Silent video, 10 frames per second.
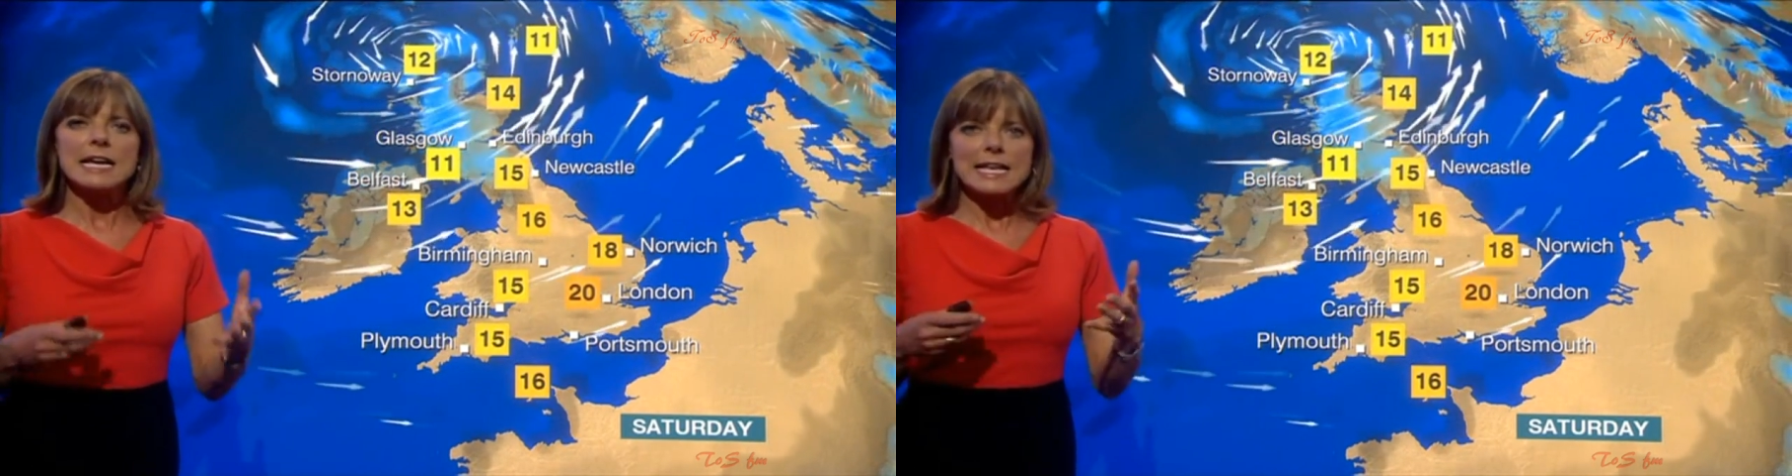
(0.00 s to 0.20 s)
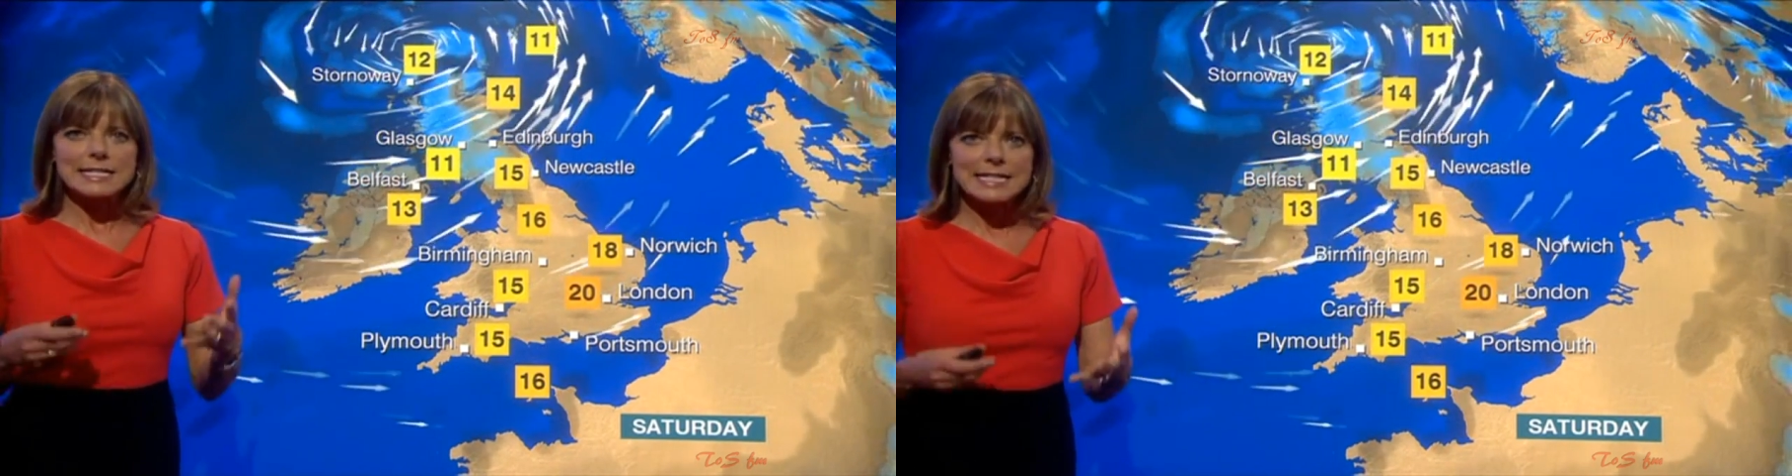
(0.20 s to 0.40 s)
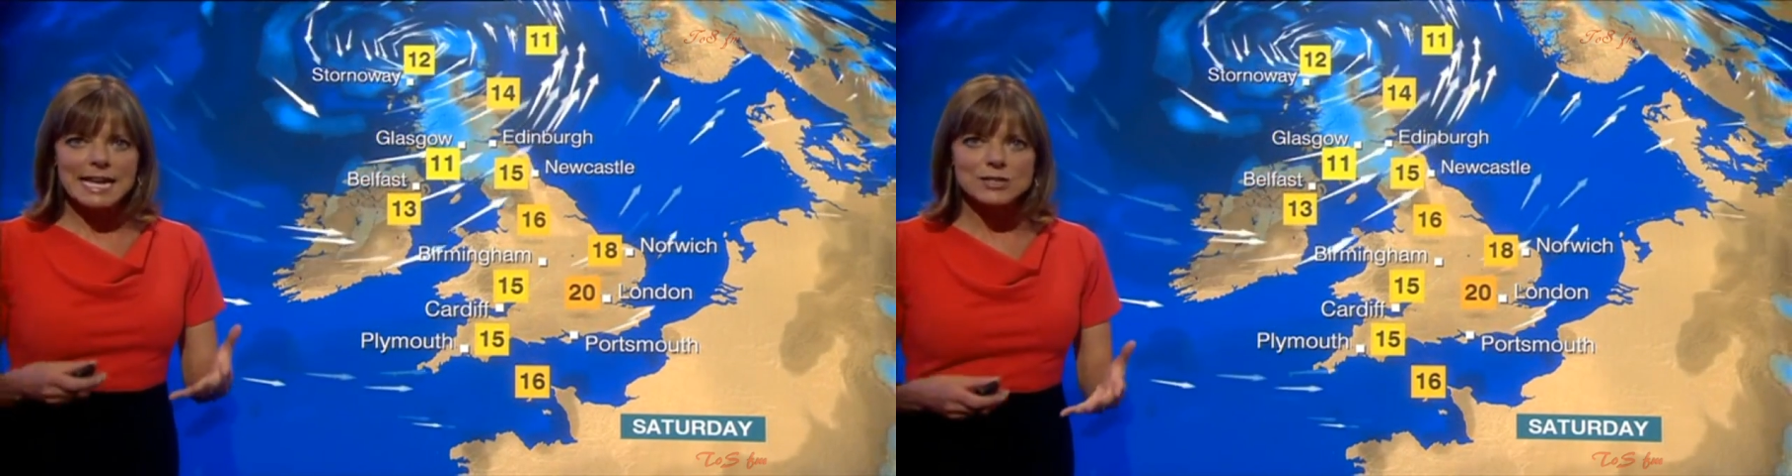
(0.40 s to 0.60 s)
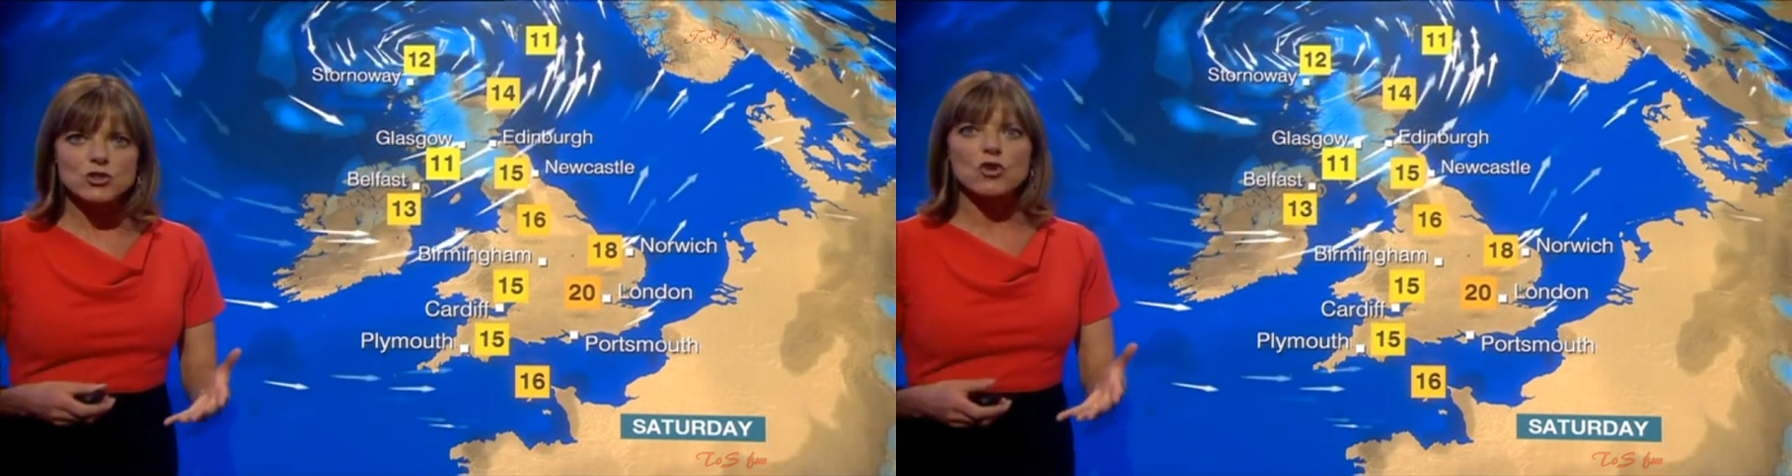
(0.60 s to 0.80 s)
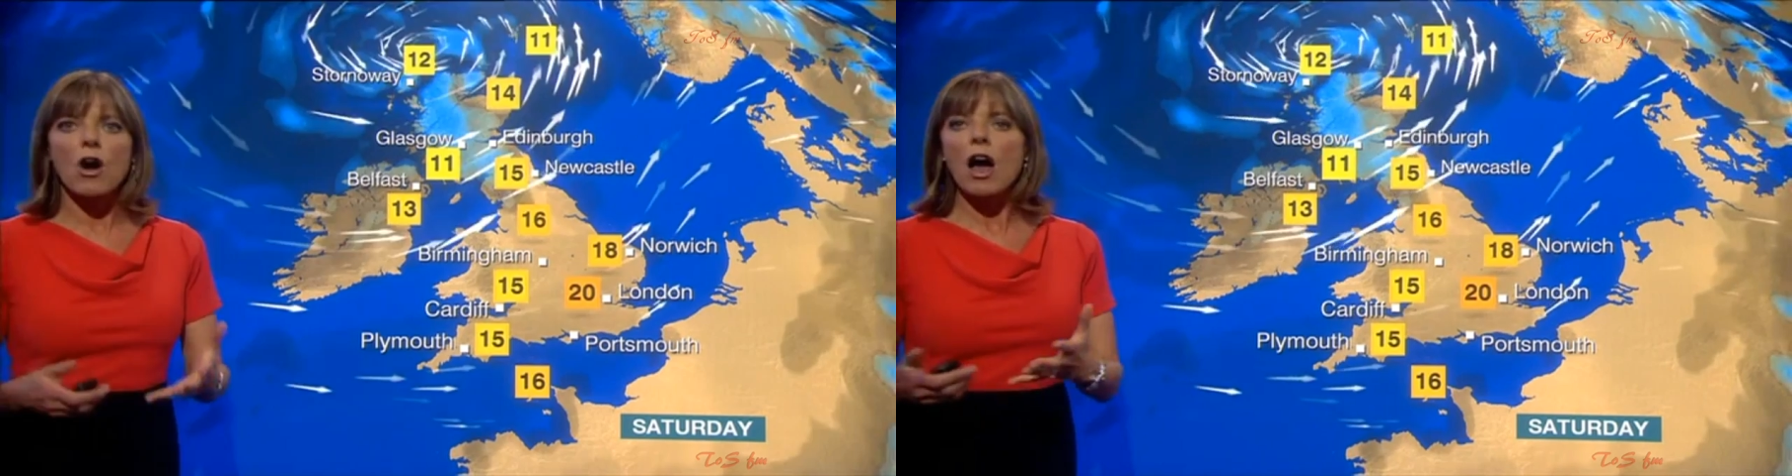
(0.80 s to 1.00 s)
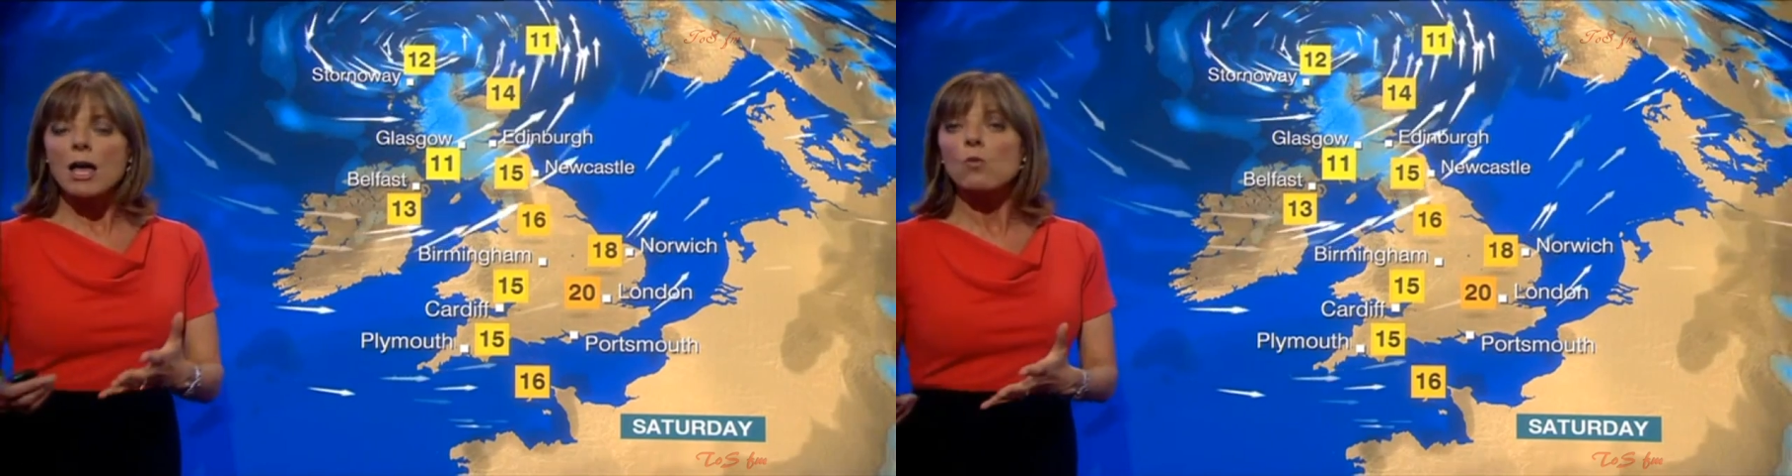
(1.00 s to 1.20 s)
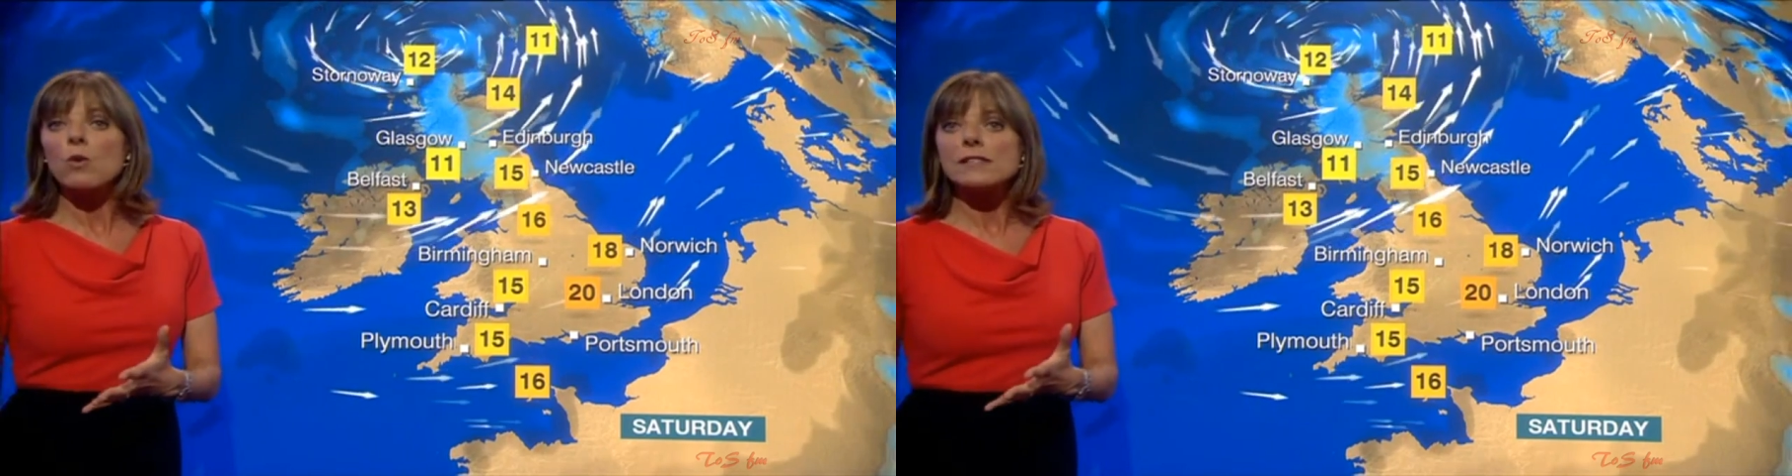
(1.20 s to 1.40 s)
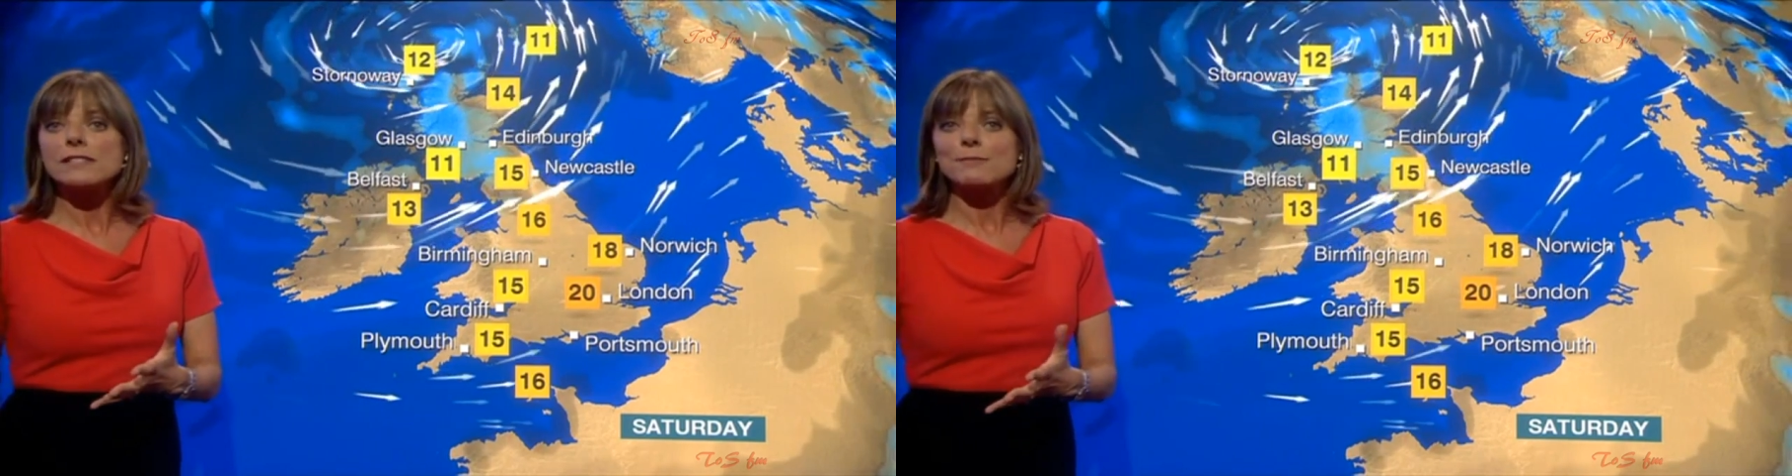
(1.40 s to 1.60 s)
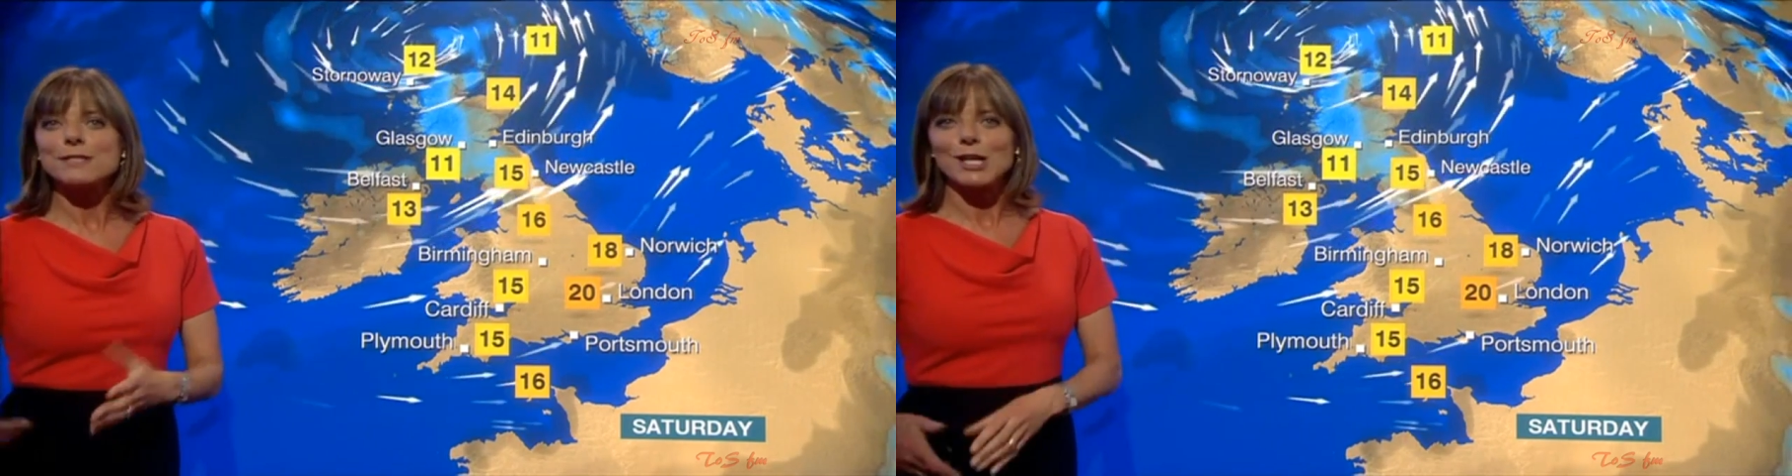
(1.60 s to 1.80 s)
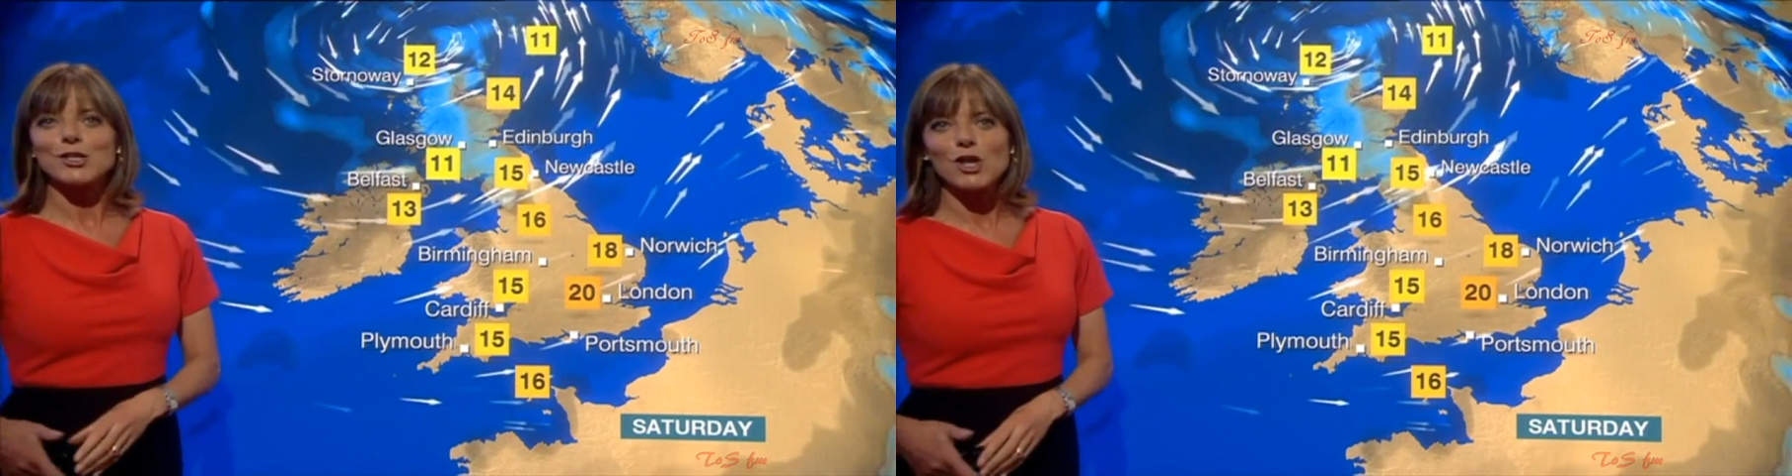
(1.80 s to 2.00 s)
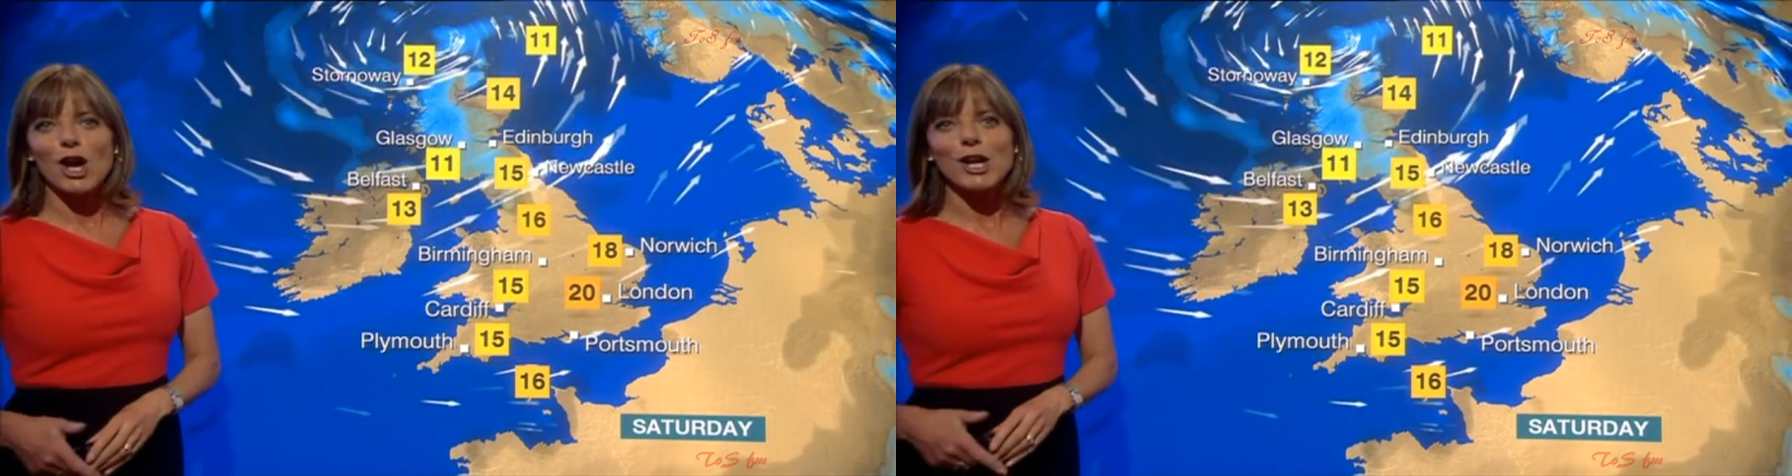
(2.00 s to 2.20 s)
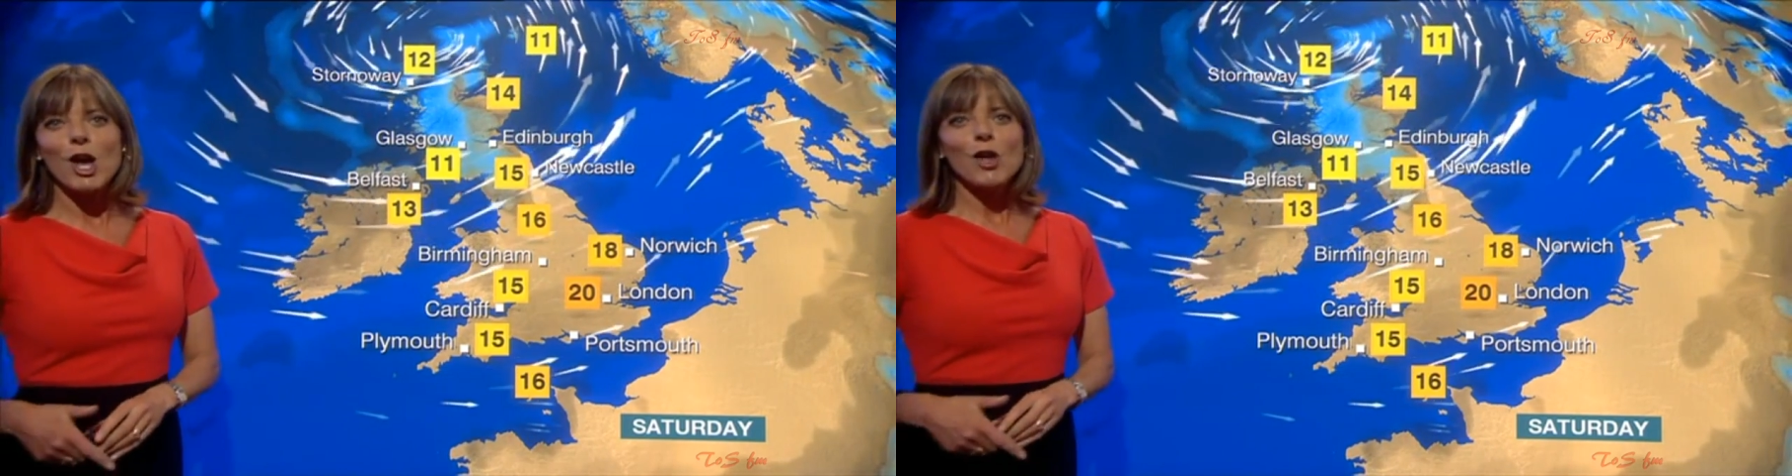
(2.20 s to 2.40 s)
it stays dry with some sunshine.